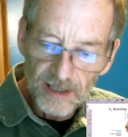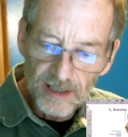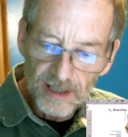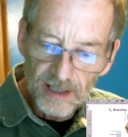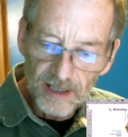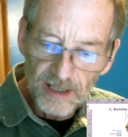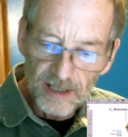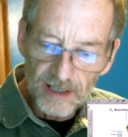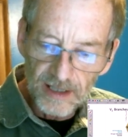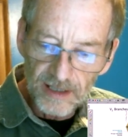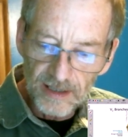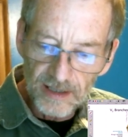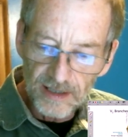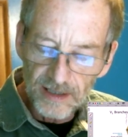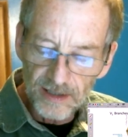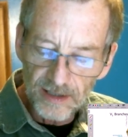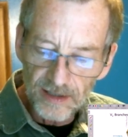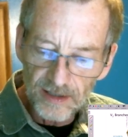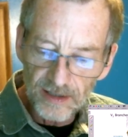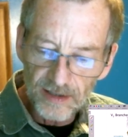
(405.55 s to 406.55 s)
And
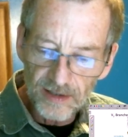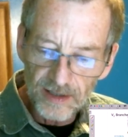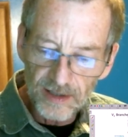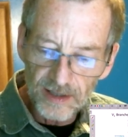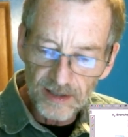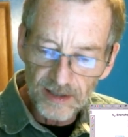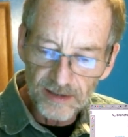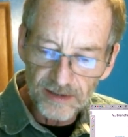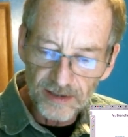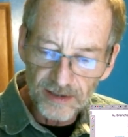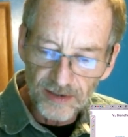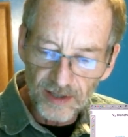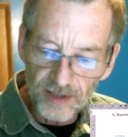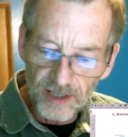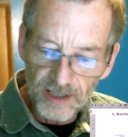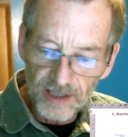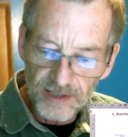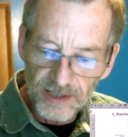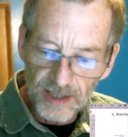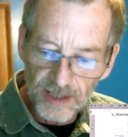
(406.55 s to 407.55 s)
here is the
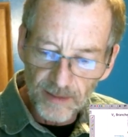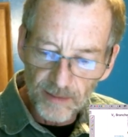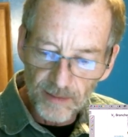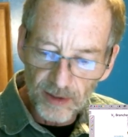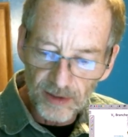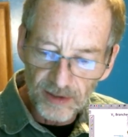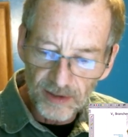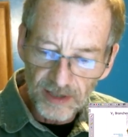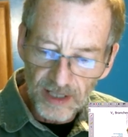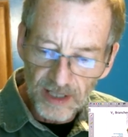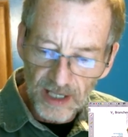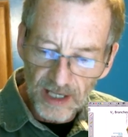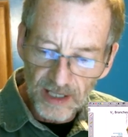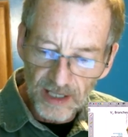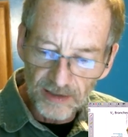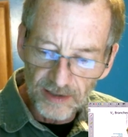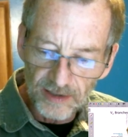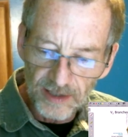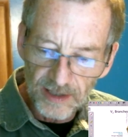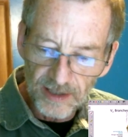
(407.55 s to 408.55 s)
trigeminal
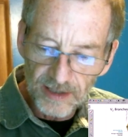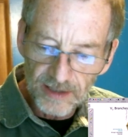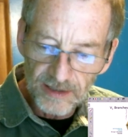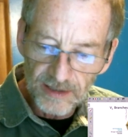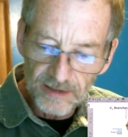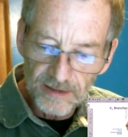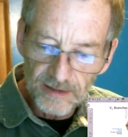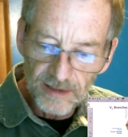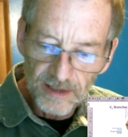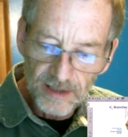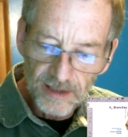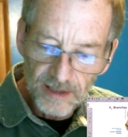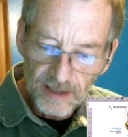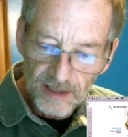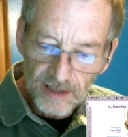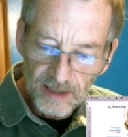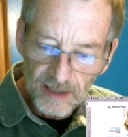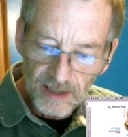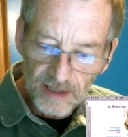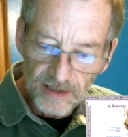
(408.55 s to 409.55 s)
ganglion.
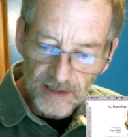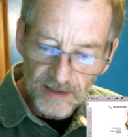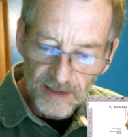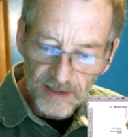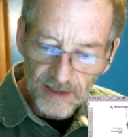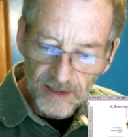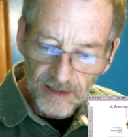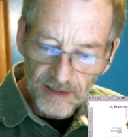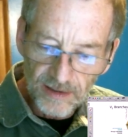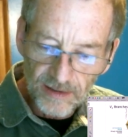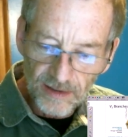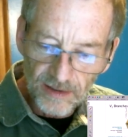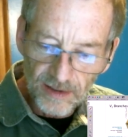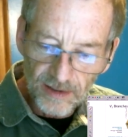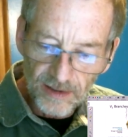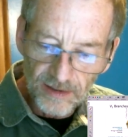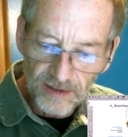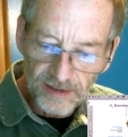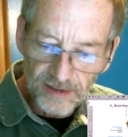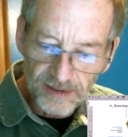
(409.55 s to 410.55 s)
And there
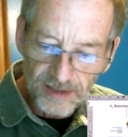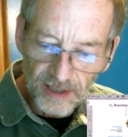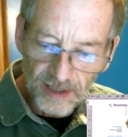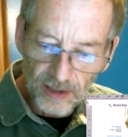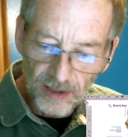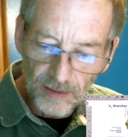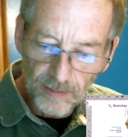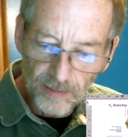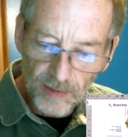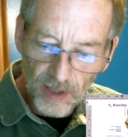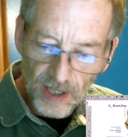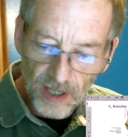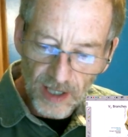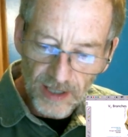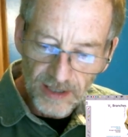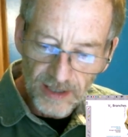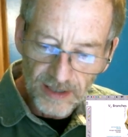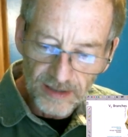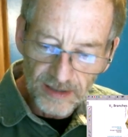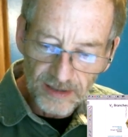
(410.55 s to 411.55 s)
are the cell
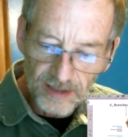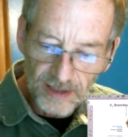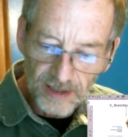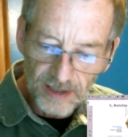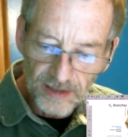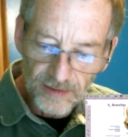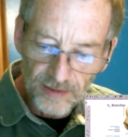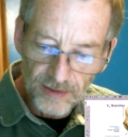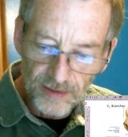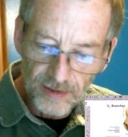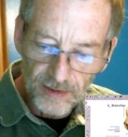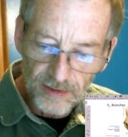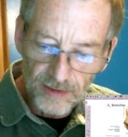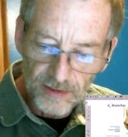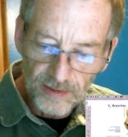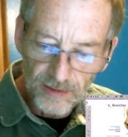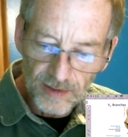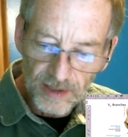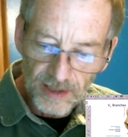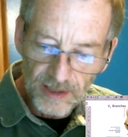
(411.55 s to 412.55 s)
bodies that I
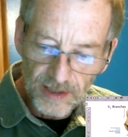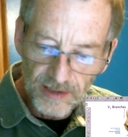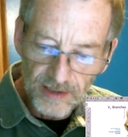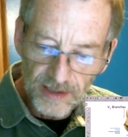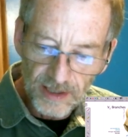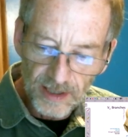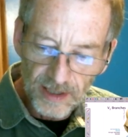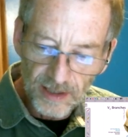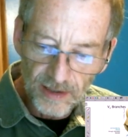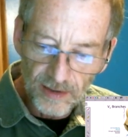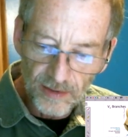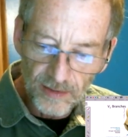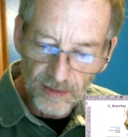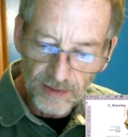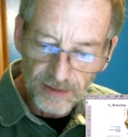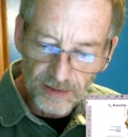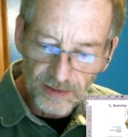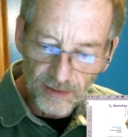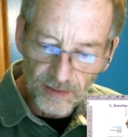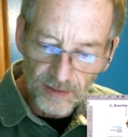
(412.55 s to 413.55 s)
drew, and the arrow
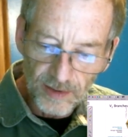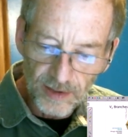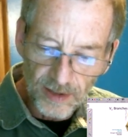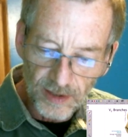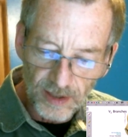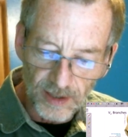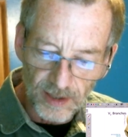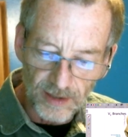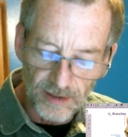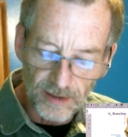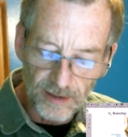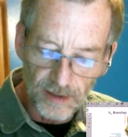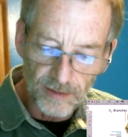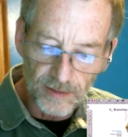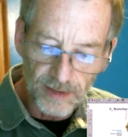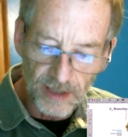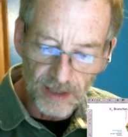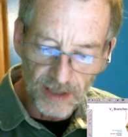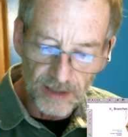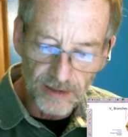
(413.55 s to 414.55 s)
is going on.
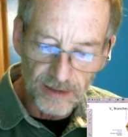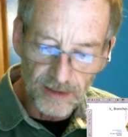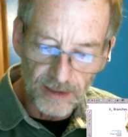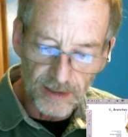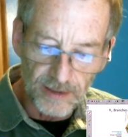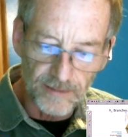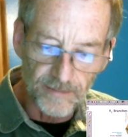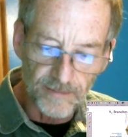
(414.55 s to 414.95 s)
Okay, good.